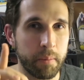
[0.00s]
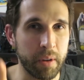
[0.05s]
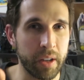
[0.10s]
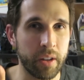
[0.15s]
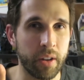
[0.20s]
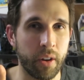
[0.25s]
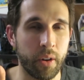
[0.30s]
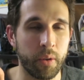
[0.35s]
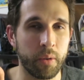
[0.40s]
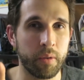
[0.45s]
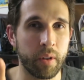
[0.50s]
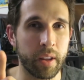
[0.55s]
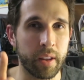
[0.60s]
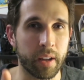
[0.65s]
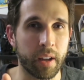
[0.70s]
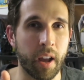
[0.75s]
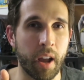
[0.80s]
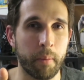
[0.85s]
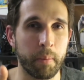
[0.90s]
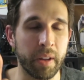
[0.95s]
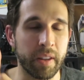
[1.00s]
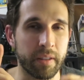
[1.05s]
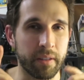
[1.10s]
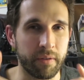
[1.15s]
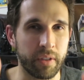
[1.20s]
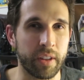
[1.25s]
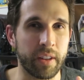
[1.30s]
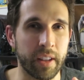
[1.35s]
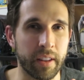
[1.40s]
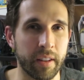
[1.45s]
Let me know in the comments
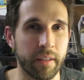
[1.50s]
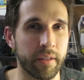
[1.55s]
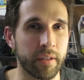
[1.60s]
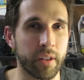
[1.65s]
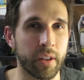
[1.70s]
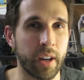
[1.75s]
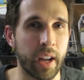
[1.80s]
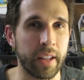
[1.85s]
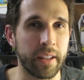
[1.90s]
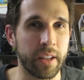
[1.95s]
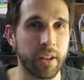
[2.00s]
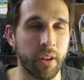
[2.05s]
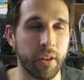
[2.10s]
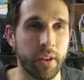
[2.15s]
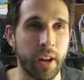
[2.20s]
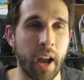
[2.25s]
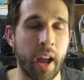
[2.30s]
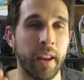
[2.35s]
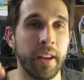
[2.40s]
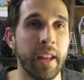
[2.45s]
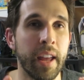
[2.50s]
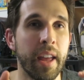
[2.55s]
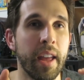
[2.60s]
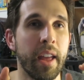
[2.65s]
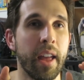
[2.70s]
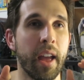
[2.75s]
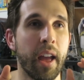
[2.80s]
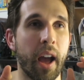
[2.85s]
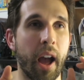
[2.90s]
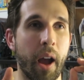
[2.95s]
if you think this is a good idea or not.
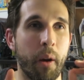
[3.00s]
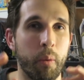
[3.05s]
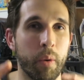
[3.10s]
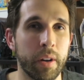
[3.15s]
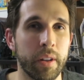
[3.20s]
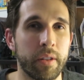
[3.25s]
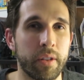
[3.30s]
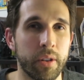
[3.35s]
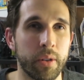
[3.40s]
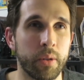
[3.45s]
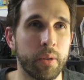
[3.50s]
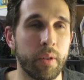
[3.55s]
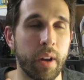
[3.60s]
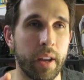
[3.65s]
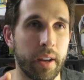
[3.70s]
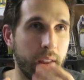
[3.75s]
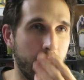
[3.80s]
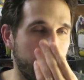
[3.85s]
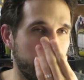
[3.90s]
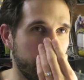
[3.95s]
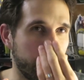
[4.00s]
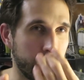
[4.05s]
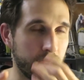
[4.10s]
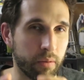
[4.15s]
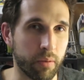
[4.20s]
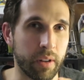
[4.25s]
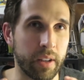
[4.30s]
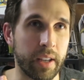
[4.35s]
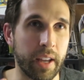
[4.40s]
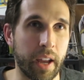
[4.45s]
I want to do an
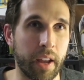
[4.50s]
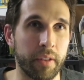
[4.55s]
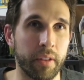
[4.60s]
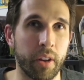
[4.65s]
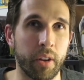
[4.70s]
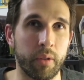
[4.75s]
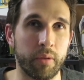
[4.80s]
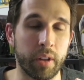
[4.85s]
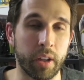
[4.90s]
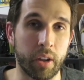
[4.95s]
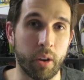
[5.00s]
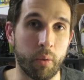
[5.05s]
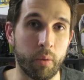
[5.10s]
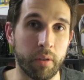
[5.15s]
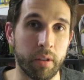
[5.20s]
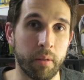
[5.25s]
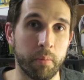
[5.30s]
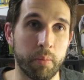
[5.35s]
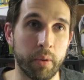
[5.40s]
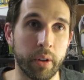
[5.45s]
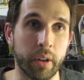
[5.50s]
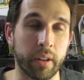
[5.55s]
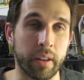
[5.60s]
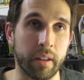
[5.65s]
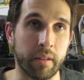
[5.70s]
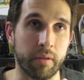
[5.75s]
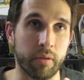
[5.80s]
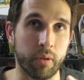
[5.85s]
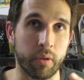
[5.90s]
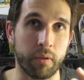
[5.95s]
MP3 download to go with the book
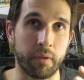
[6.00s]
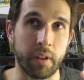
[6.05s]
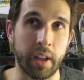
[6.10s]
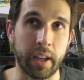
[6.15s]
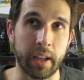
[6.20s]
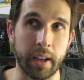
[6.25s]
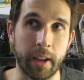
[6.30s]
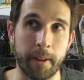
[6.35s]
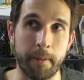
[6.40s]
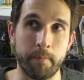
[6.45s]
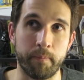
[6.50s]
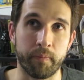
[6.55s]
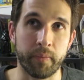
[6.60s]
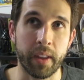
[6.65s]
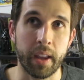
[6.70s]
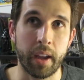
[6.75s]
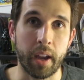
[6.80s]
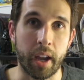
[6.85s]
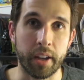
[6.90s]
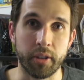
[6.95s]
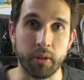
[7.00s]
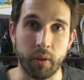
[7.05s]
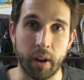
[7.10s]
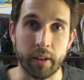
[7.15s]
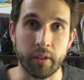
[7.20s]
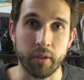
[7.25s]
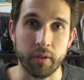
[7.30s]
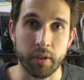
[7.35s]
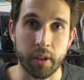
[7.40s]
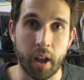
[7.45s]
that's sort of like a
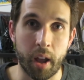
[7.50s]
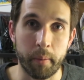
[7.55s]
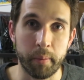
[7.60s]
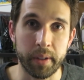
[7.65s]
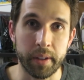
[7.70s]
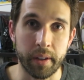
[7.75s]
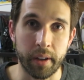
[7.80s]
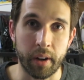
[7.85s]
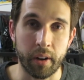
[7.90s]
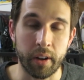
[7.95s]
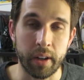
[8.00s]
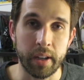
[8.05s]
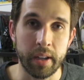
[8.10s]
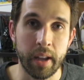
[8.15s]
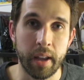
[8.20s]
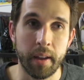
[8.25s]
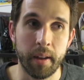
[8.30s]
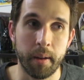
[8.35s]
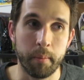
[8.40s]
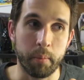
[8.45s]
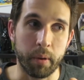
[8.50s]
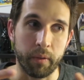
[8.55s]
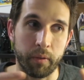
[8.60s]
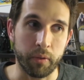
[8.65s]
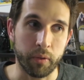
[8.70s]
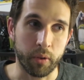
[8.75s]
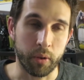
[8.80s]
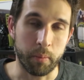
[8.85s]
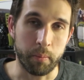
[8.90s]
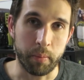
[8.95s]
director's commentary, but
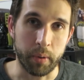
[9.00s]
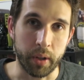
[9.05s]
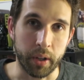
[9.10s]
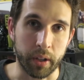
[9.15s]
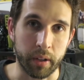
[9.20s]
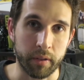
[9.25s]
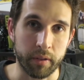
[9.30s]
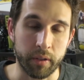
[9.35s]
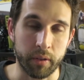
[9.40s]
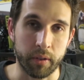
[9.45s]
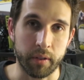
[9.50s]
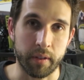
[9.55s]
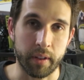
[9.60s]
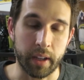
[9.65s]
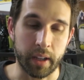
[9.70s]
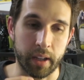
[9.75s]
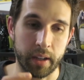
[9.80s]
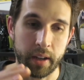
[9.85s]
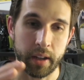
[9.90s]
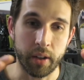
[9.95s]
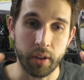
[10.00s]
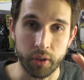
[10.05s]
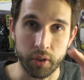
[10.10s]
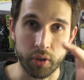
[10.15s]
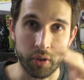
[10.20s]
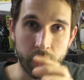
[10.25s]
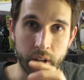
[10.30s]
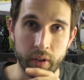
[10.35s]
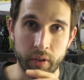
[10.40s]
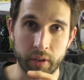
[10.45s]
for a book. So it's like an
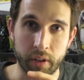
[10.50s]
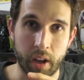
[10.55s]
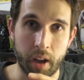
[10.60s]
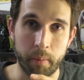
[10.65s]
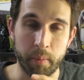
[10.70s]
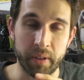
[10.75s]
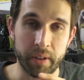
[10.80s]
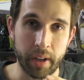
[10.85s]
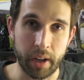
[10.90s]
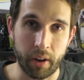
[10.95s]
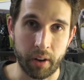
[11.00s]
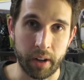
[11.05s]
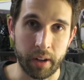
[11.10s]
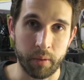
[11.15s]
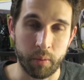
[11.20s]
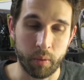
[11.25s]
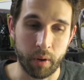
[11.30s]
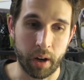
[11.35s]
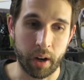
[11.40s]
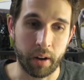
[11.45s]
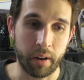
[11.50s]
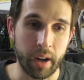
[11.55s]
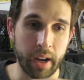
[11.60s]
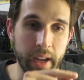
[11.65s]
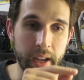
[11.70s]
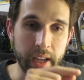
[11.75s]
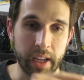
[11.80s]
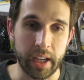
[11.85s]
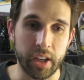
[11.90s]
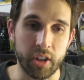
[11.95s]
illustrator's commentary where
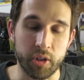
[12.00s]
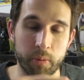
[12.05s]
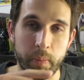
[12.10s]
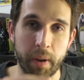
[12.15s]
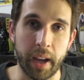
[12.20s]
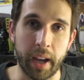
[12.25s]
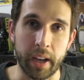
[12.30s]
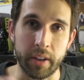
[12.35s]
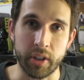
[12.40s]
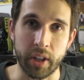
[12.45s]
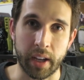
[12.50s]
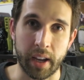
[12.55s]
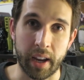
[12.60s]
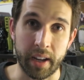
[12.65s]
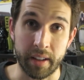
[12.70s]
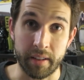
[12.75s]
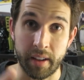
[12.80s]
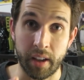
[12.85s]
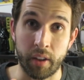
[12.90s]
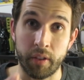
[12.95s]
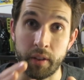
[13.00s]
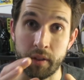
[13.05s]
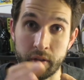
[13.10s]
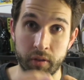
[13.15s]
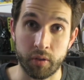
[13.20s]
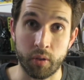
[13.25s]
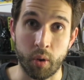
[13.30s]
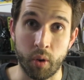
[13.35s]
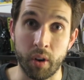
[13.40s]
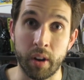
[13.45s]
each page I kind of tell the
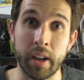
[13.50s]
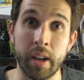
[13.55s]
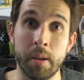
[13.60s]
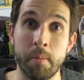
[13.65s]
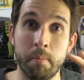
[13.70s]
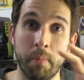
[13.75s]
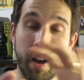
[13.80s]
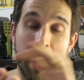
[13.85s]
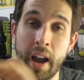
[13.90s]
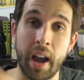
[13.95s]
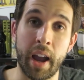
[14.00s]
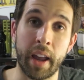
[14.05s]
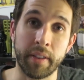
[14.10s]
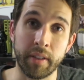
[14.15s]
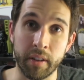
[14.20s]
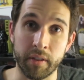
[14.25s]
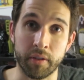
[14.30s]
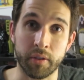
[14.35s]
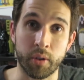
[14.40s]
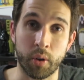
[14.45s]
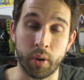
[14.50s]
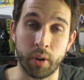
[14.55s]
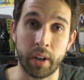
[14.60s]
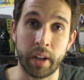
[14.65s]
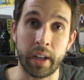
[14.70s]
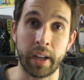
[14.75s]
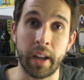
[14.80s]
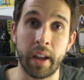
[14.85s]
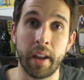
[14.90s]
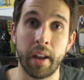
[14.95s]
story behind the
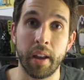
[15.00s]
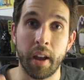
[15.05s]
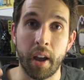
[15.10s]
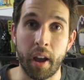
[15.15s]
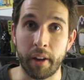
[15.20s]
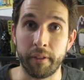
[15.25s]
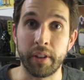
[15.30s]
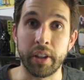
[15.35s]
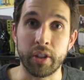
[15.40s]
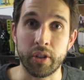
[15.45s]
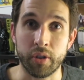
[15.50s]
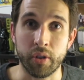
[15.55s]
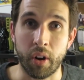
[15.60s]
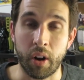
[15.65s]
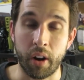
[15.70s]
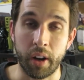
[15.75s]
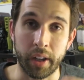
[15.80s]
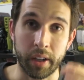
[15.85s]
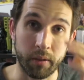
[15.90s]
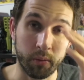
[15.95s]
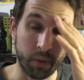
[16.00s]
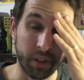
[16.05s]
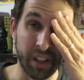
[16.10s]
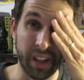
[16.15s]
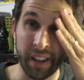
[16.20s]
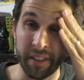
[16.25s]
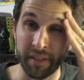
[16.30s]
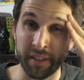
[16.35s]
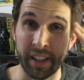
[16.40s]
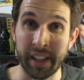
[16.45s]
story of each drawing. What do you
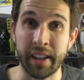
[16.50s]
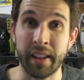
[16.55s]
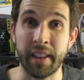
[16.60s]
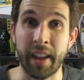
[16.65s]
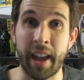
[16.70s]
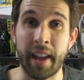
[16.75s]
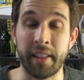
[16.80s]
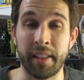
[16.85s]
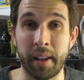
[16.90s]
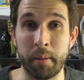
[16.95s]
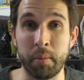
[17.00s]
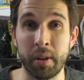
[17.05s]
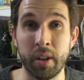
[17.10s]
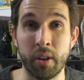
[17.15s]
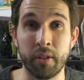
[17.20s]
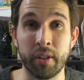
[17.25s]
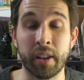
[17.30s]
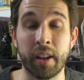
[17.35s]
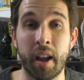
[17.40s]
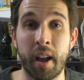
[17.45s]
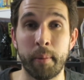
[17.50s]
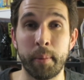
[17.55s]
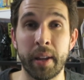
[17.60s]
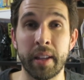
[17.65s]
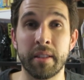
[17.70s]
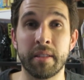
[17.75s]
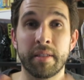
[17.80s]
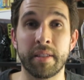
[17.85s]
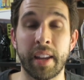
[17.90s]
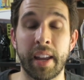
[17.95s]
guys think of that? Let me know in the
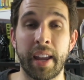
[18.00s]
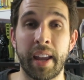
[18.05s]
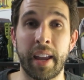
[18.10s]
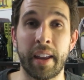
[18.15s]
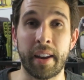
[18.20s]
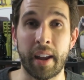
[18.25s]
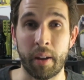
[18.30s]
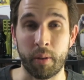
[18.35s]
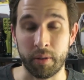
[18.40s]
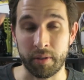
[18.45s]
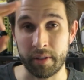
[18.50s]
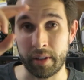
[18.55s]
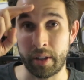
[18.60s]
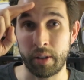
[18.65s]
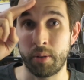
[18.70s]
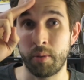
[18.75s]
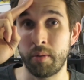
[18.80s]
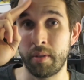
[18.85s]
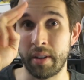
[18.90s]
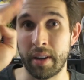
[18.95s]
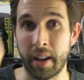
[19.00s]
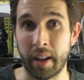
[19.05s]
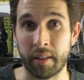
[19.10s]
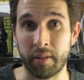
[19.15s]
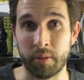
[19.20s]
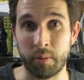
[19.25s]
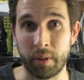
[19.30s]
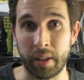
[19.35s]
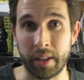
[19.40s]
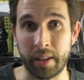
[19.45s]
comments, and I'll see you
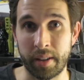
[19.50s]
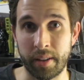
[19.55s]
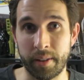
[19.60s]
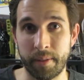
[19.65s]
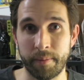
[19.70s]
next week.